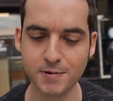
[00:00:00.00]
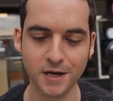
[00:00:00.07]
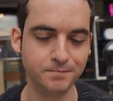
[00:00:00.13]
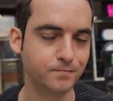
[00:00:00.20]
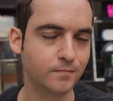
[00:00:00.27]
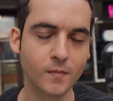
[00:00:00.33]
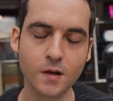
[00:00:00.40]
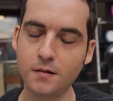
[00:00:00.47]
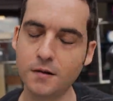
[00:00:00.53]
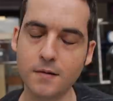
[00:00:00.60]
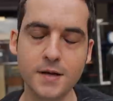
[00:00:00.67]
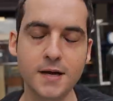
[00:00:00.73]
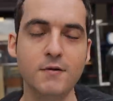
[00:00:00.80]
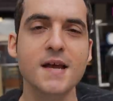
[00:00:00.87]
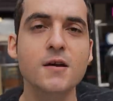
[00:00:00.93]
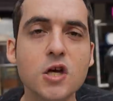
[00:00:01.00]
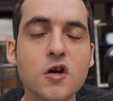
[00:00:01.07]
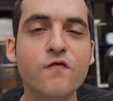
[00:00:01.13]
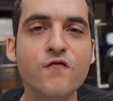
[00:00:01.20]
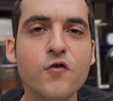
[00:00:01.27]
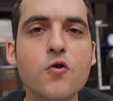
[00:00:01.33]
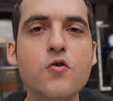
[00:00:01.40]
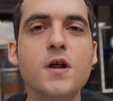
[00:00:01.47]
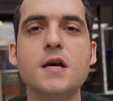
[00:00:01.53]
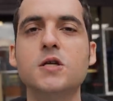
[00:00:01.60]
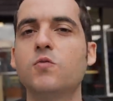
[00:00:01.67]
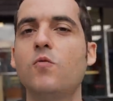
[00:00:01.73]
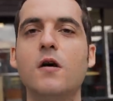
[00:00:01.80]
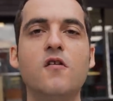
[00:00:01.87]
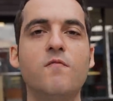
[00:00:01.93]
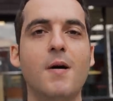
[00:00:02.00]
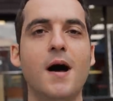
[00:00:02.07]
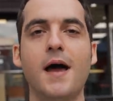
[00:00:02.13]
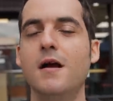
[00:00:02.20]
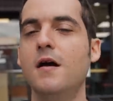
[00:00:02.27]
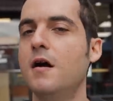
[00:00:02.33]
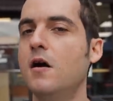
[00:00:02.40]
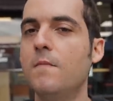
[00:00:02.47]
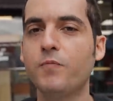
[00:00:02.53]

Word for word: but I mean, Indian food is one of my